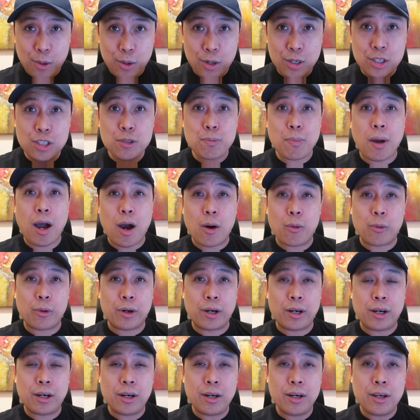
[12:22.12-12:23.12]
is
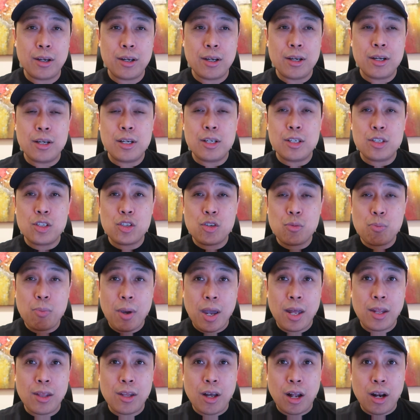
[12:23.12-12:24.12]
power.
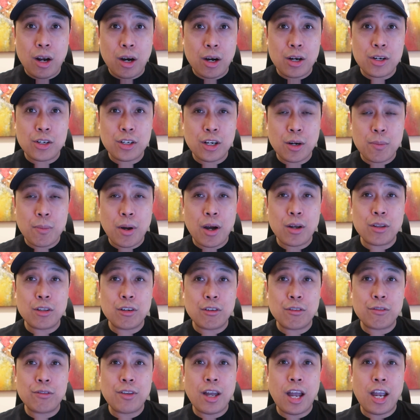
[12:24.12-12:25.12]
Spend a larger amount
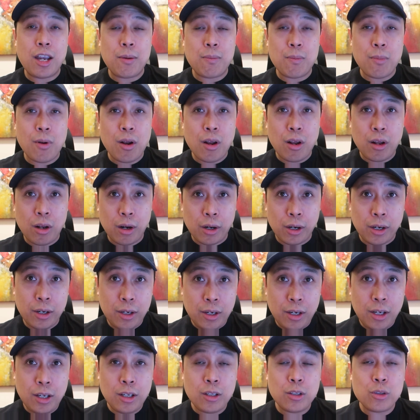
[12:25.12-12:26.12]
of time
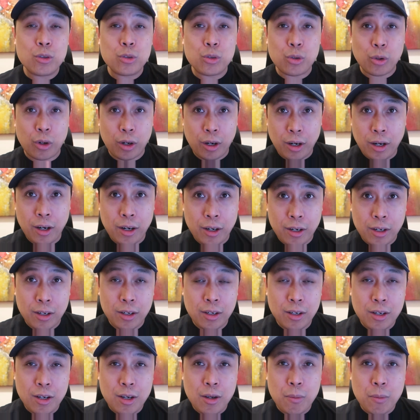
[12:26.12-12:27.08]
learning to earn,